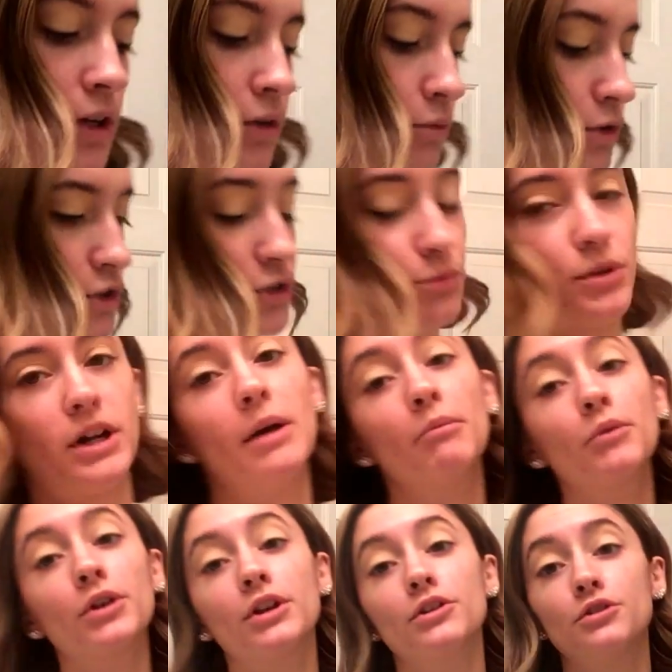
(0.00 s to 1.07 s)
which is what
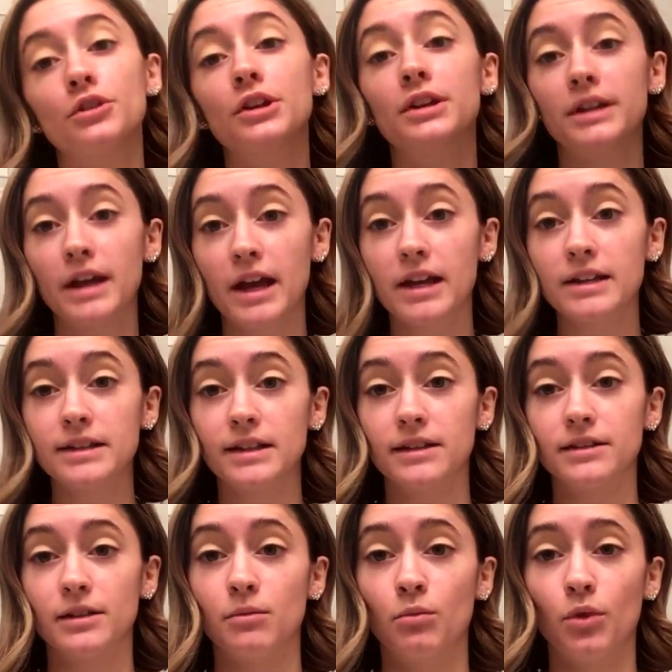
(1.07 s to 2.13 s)
I'm going to do today.
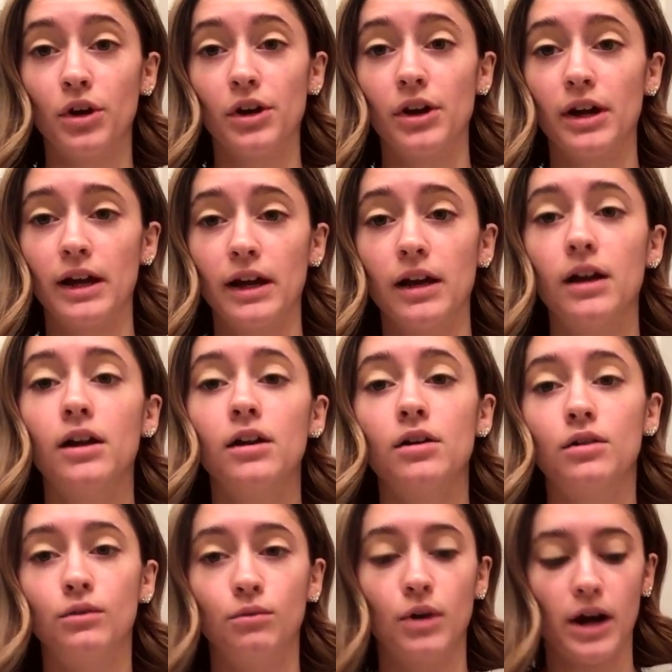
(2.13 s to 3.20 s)
Since I'm wearing
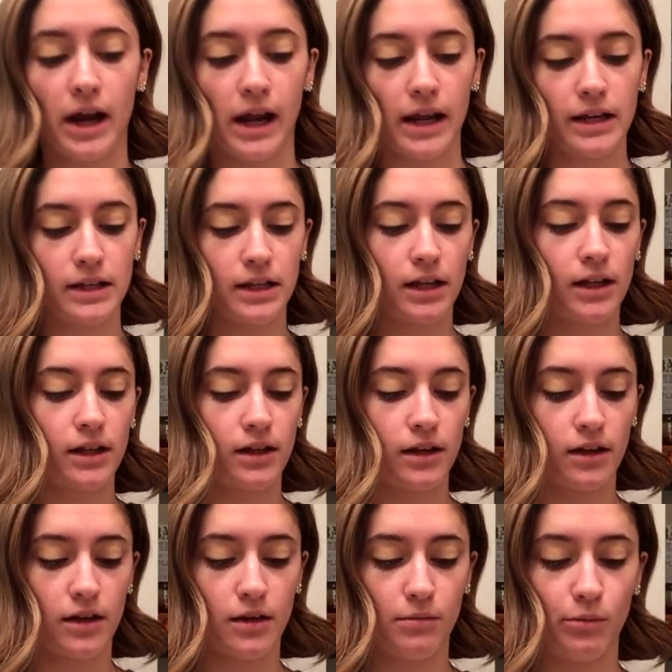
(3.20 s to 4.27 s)
white,
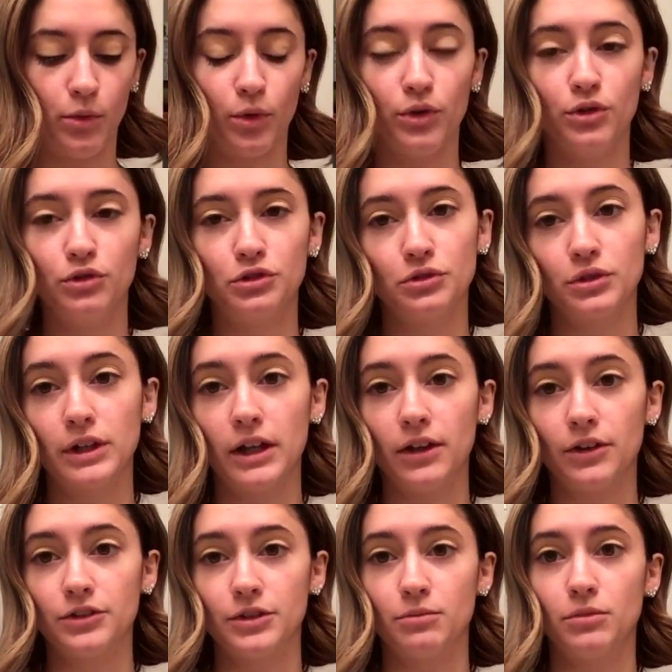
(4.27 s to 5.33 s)
more neutral
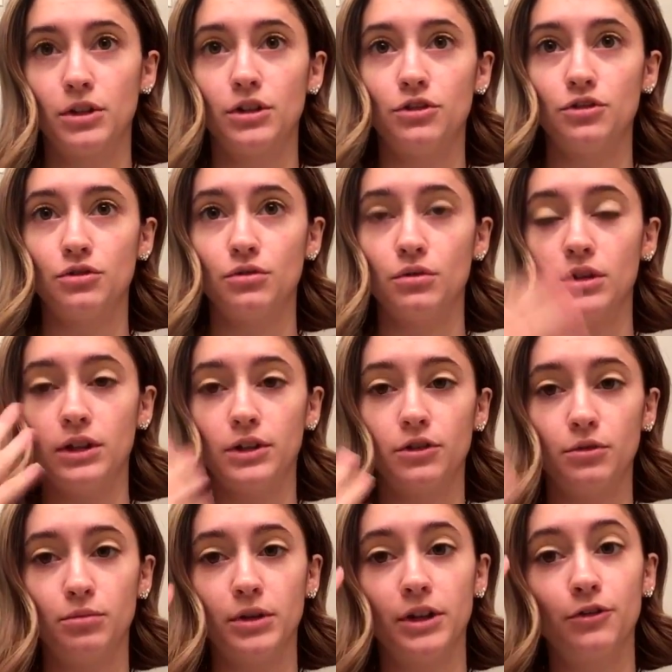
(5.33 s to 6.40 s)
colors, I'm going to do a
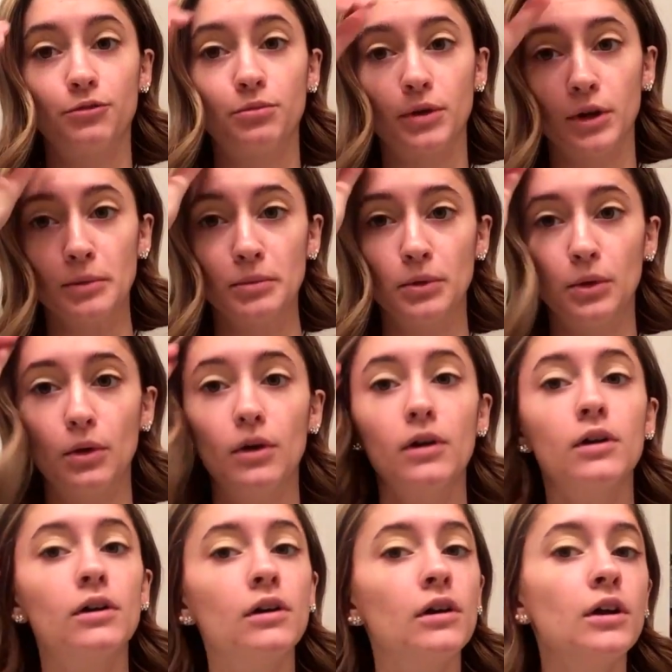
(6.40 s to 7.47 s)
little bit of purple
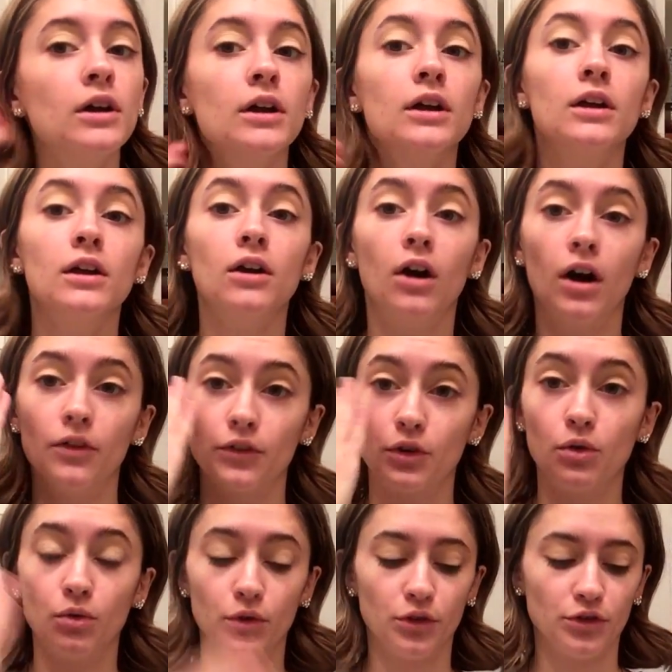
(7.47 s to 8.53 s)
on the
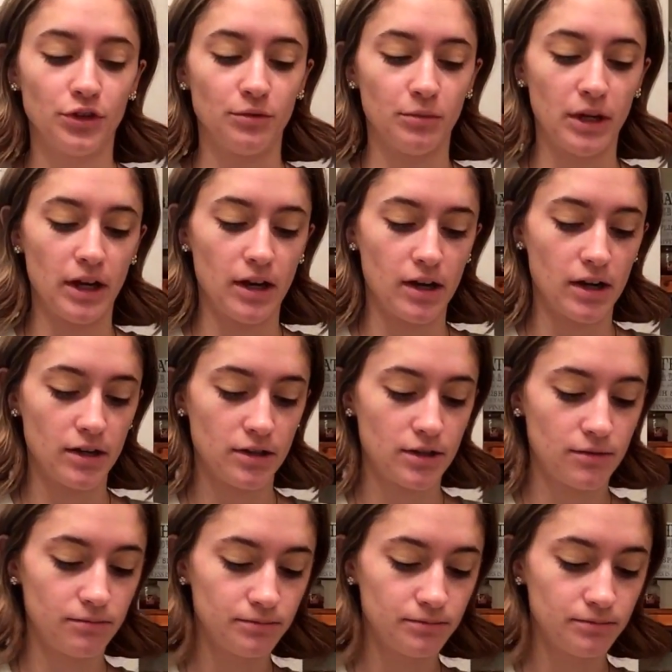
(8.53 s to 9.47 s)
corners of my eyes.